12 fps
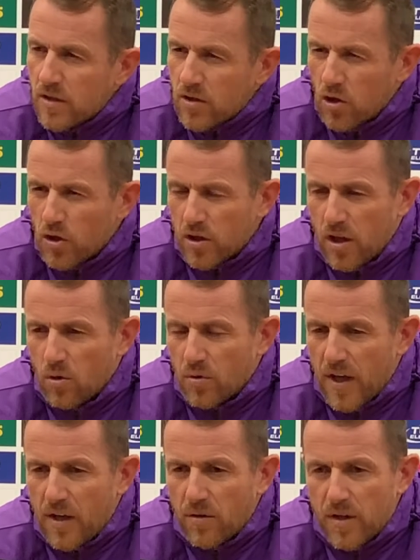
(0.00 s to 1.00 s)
gone a goal
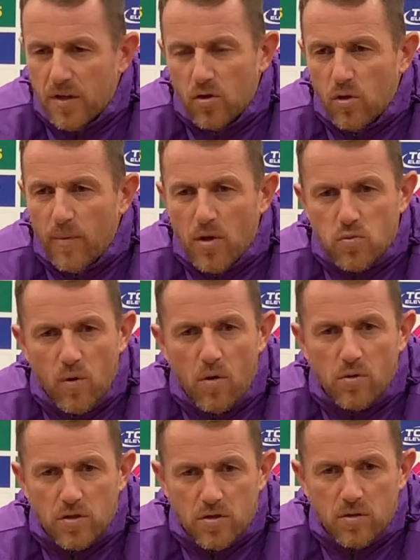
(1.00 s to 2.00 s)
down and it almost
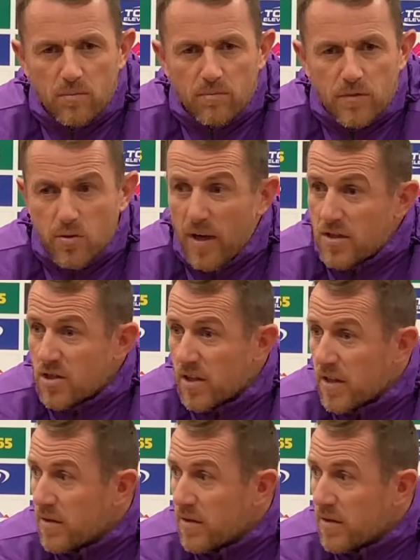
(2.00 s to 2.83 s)
woke us up to actually,